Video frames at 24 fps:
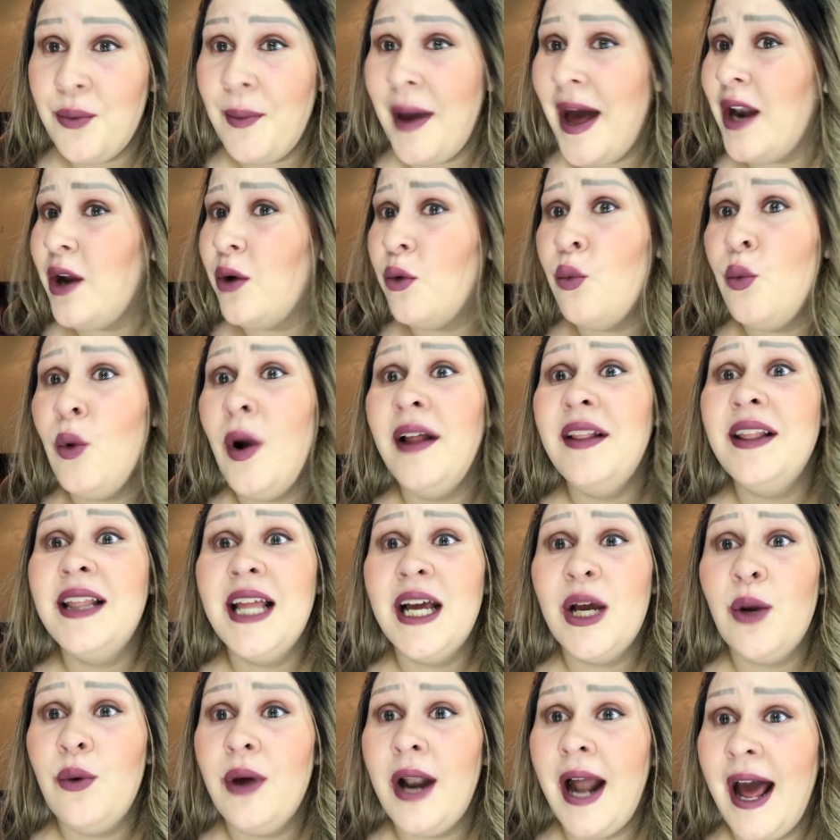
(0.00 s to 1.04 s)
no matter what
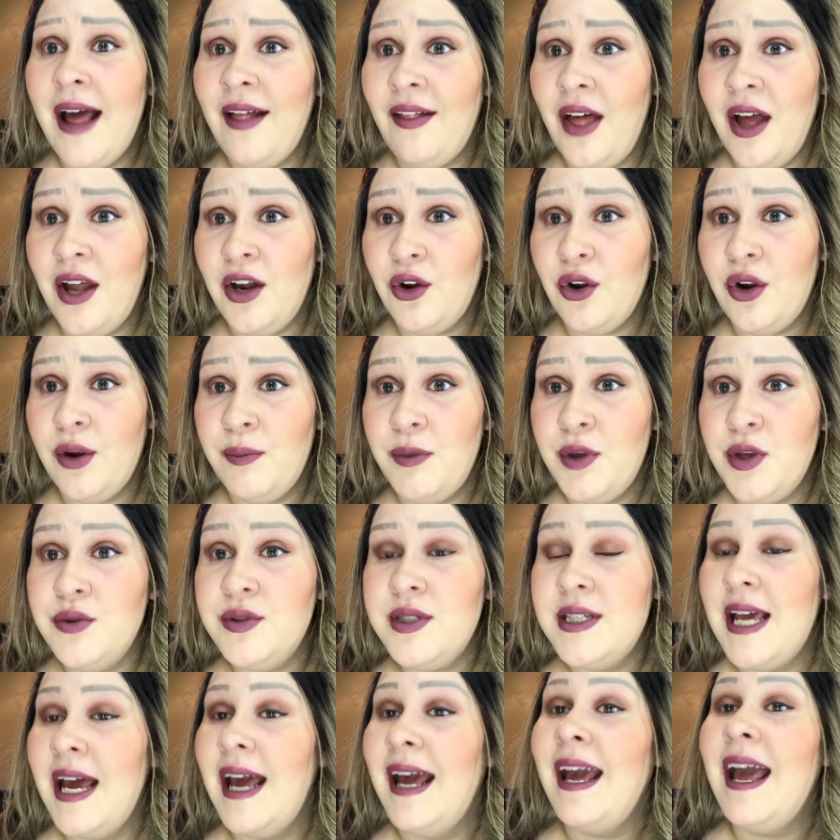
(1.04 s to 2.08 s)
liquid eyeliner I'm
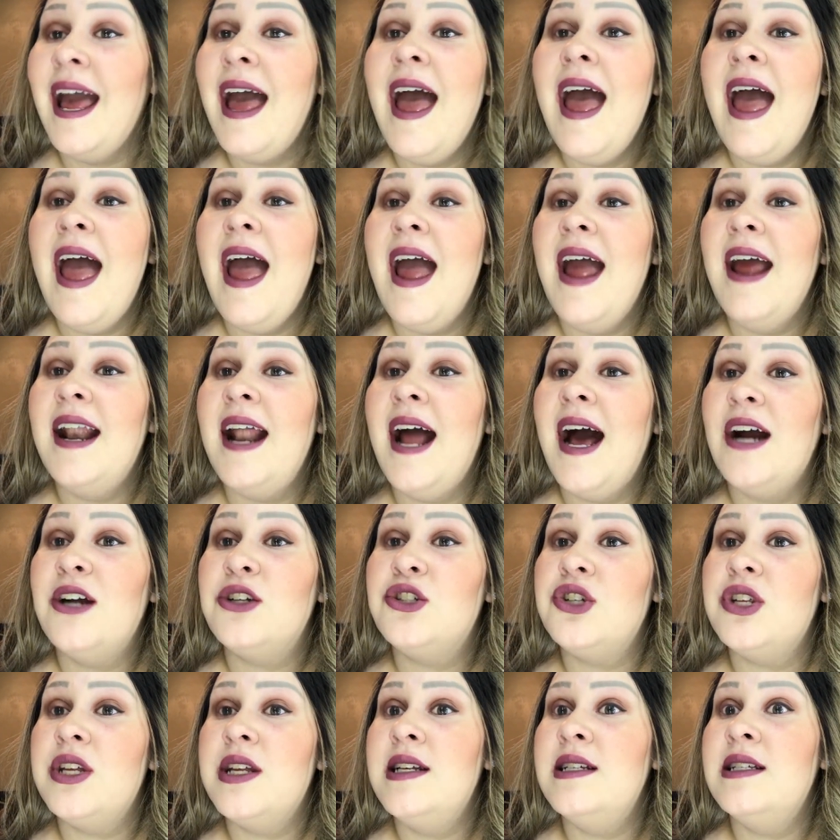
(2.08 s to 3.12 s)
using, it
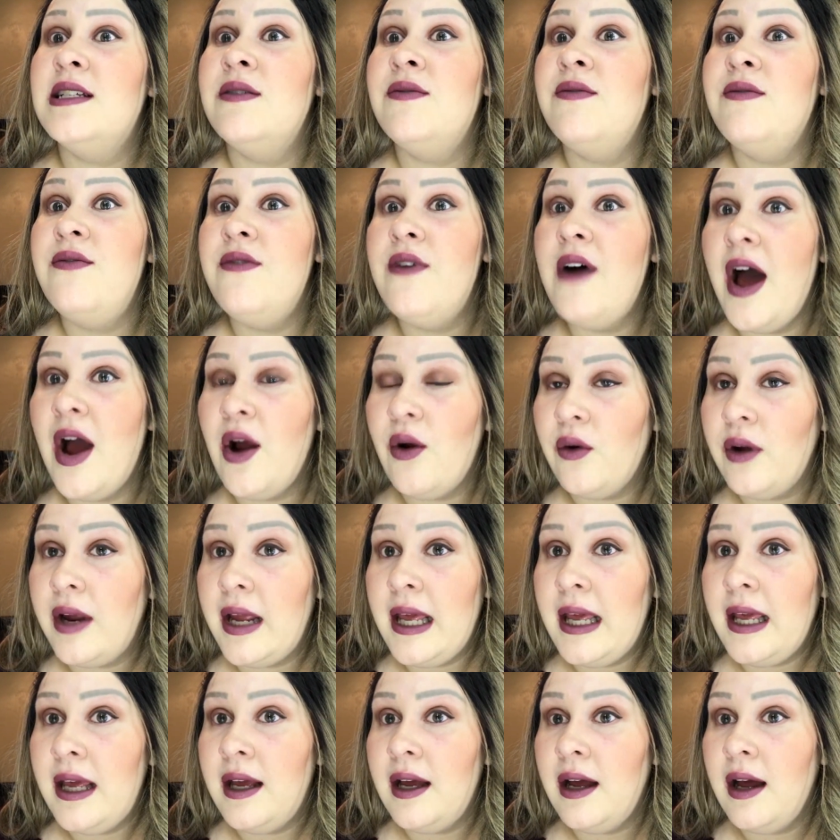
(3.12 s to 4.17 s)
actually is
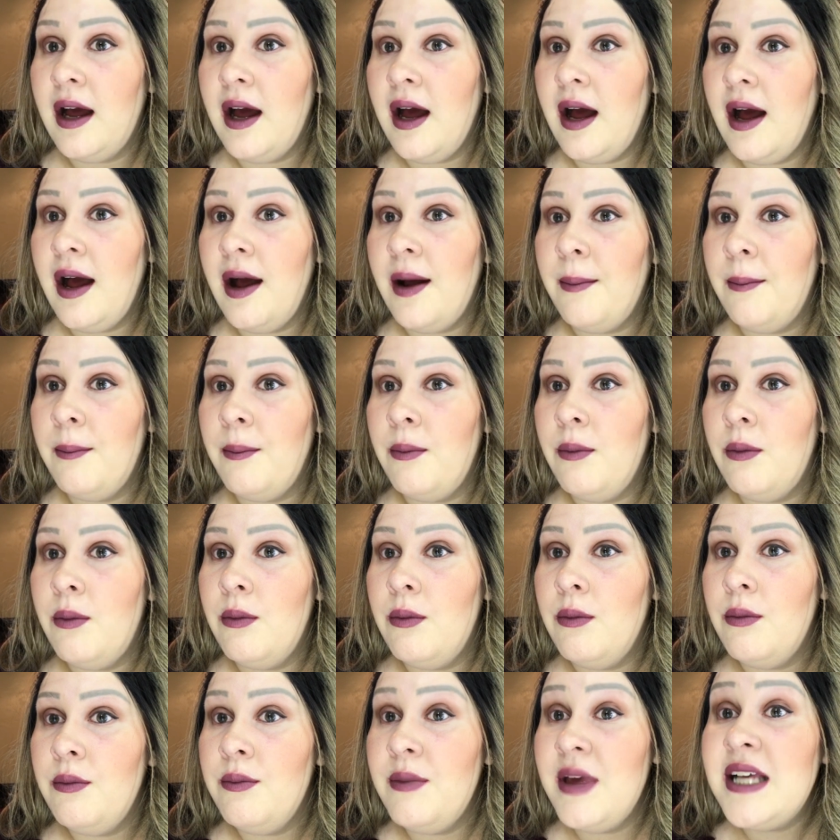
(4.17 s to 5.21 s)
very,
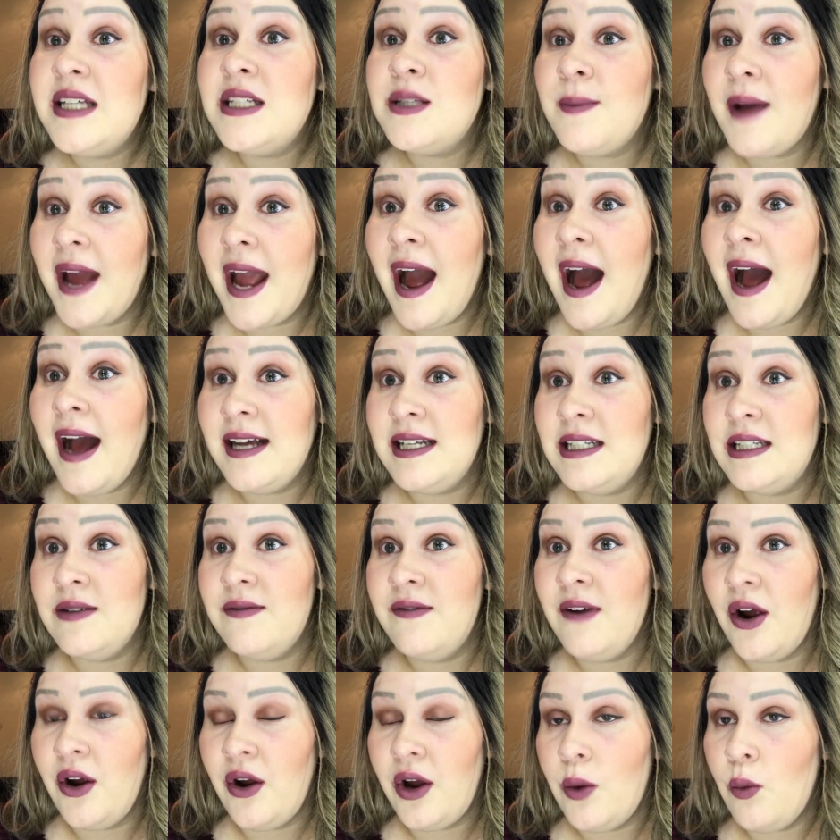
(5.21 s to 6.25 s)
makes my eyes
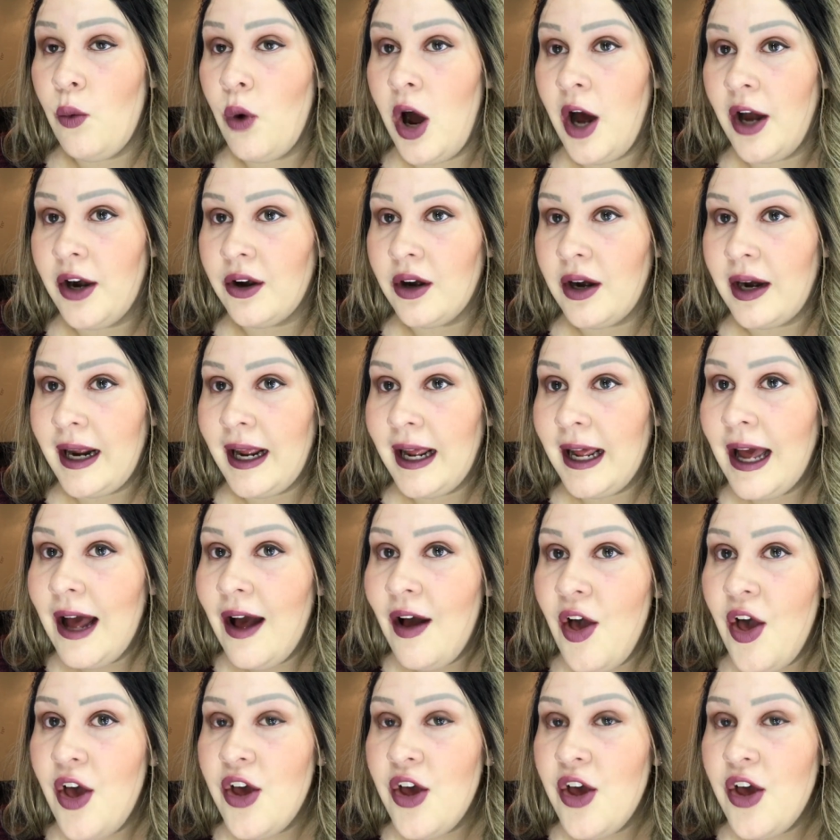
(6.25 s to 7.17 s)
very watery.